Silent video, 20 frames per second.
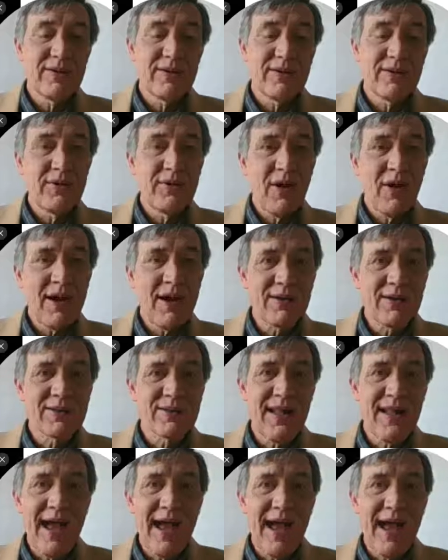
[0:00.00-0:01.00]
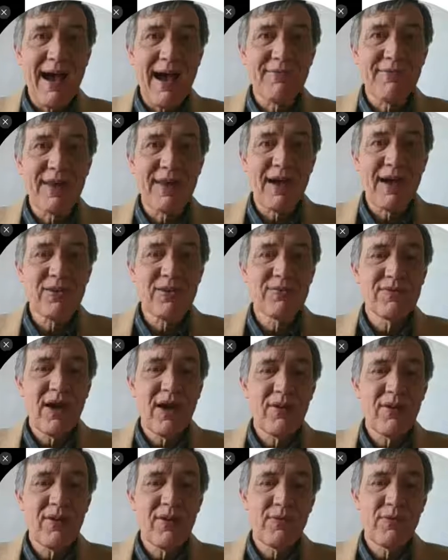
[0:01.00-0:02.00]
If you hire staff, now you've
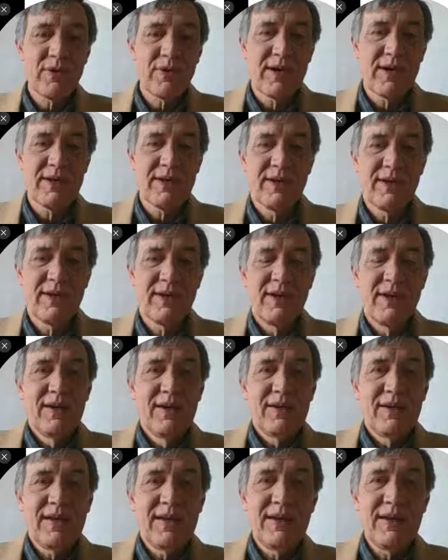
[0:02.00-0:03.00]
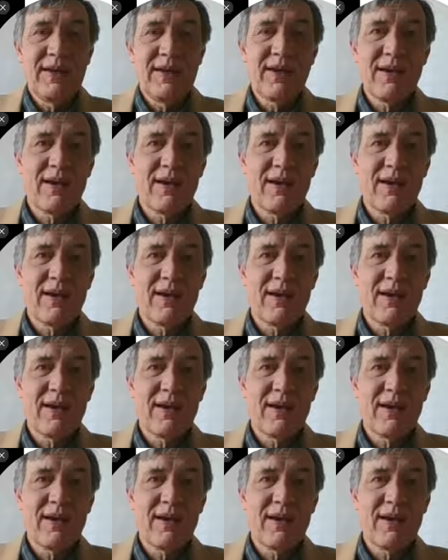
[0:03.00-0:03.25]
got overhead. Now you've